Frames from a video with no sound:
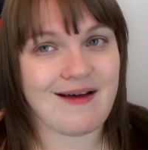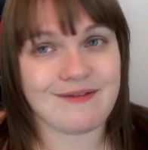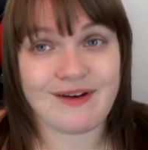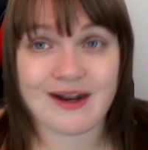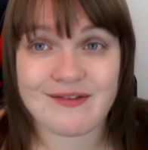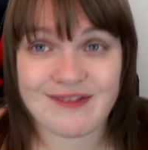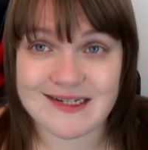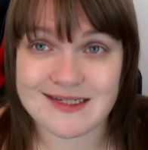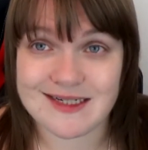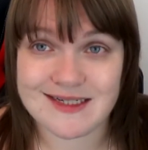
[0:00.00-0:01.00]
Final
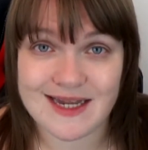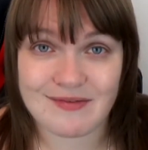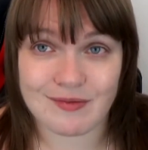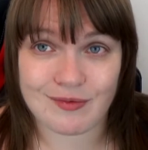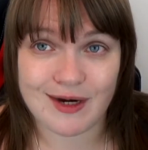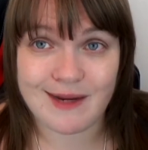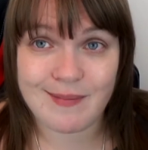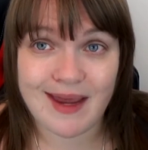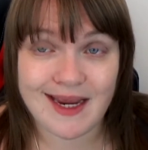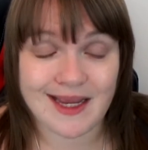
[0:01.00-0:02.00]
Fantasy VII
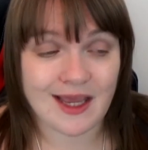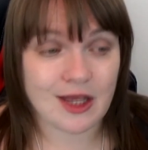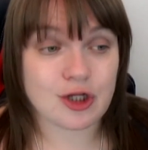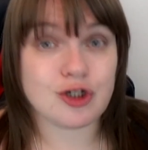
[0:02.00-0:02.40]
Remake,